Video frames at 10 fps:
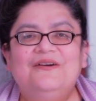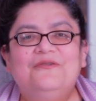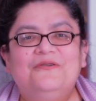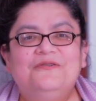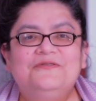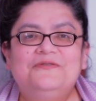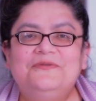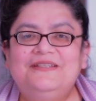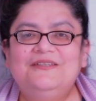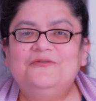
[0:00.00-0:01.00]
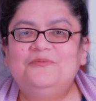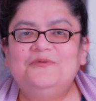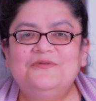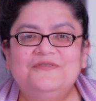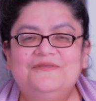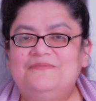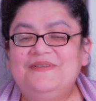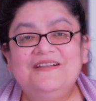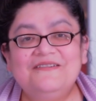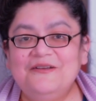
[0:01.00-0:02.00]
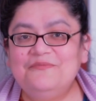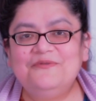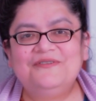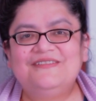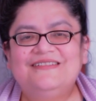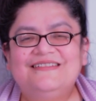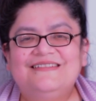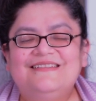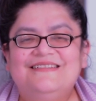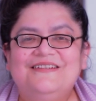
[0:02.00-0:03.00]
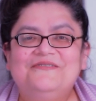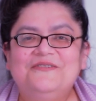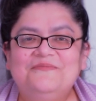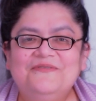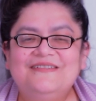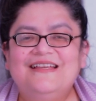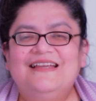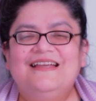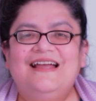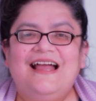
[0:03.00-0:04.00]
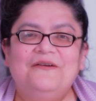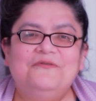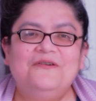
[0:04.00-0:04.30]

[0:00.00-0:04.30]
or sweet, cute books or middle grade books, children's books, I would